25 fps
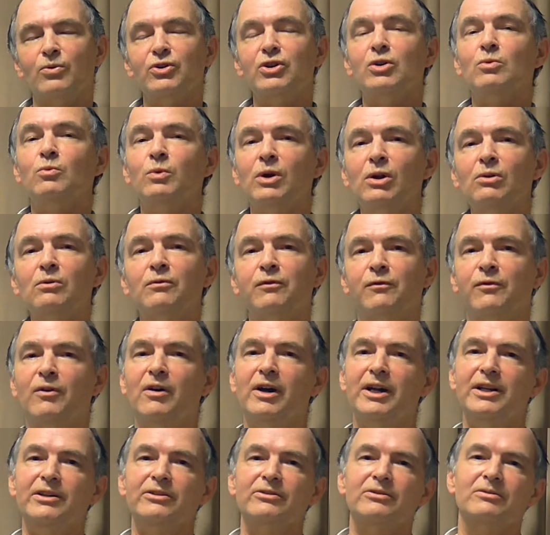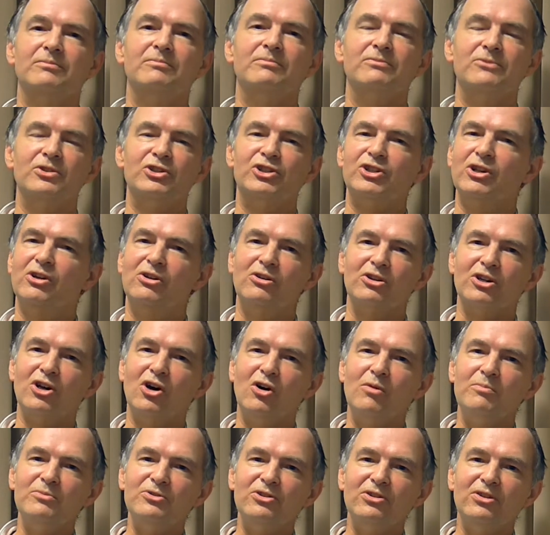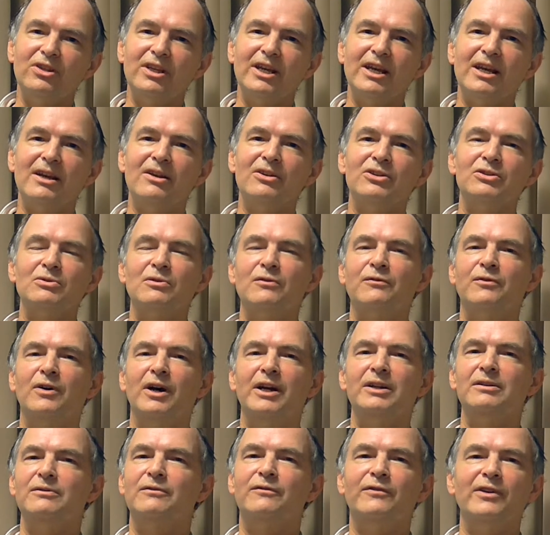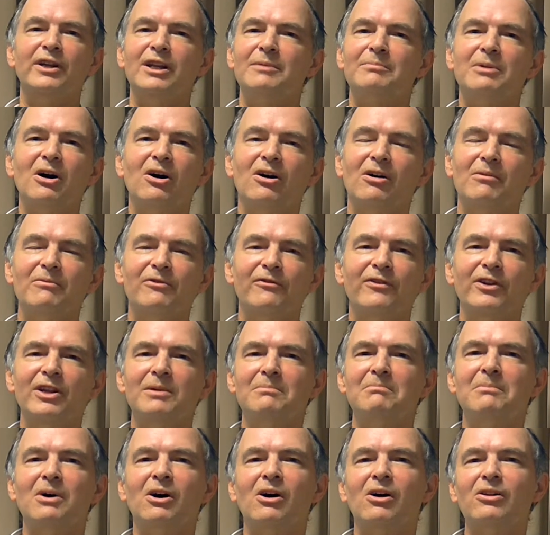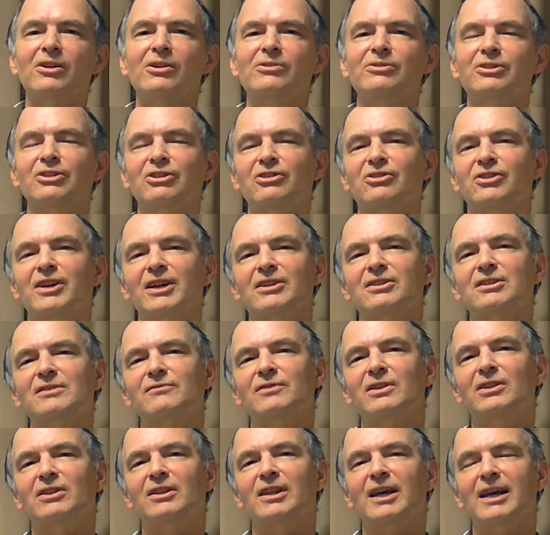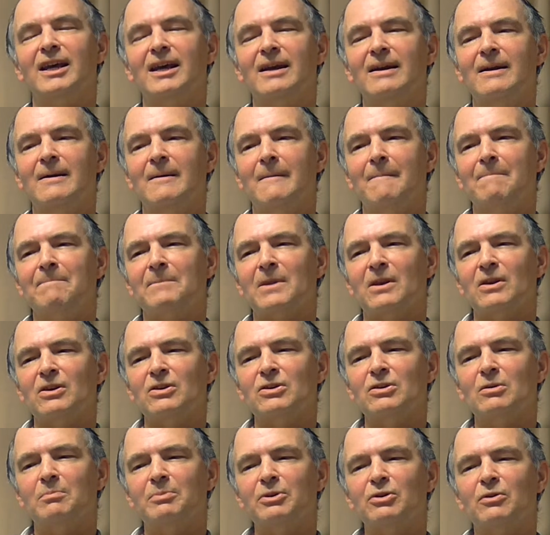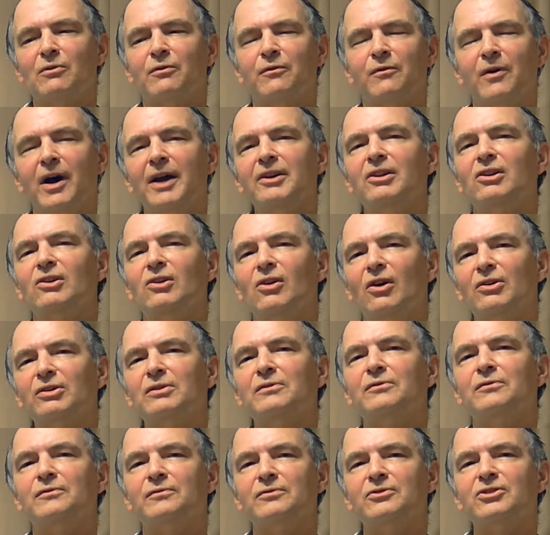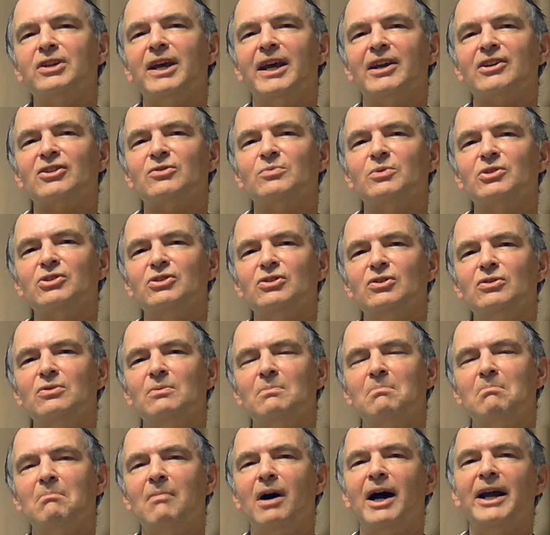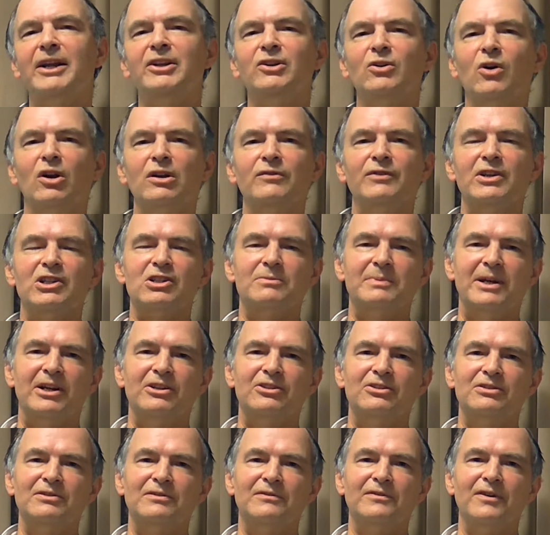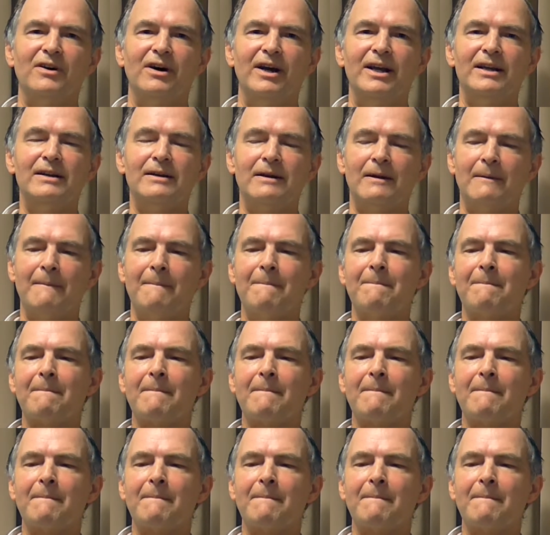You will find Sherlock Holmes in there. You'll find Philip Marlowe, the detective, in there. You'll find a lot of texts which you might not have expected to find,